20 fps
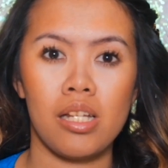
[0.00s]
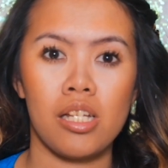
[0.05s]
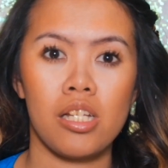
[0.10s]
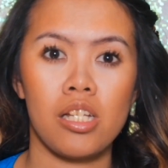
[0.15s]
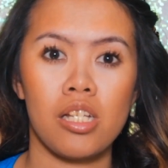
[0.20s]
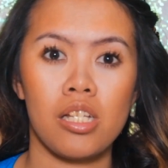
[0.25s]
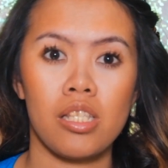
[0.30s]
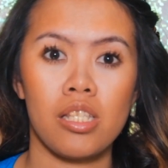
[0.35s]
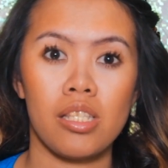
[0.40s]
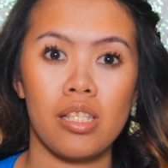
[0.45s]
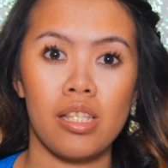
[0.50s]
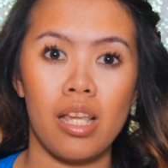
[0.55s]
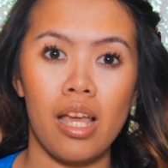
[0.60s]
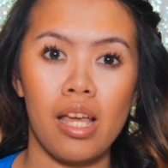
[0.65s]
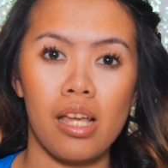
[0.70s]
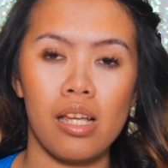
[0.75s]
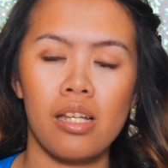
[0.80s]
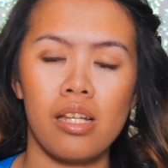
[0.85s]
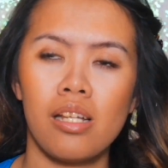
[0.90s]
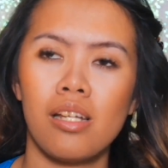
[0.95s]
voice and
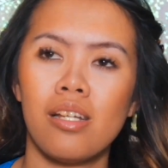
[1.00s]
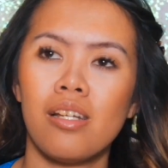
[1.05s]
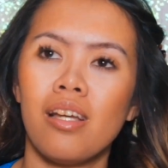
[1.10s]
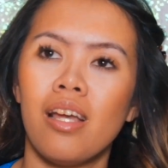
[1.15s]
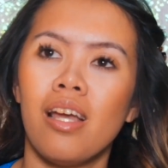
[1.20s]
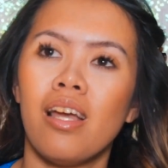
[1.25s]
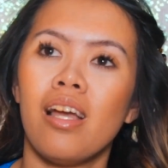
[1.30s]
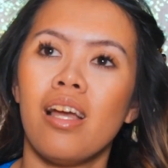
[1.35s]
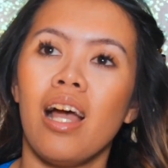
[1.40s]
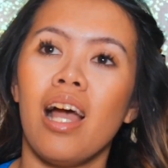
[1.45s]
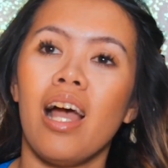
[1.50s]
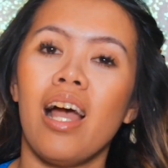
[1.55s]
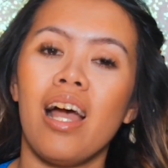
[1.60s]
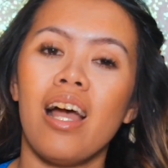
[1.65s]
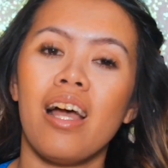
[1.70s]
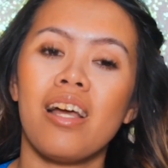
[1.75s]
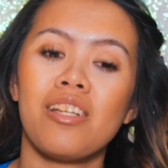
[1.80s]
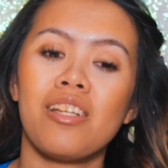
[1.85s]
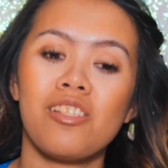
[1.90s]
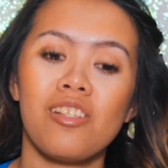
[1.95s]
my lips are
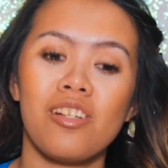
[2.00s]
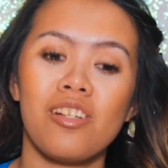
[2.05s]
matching.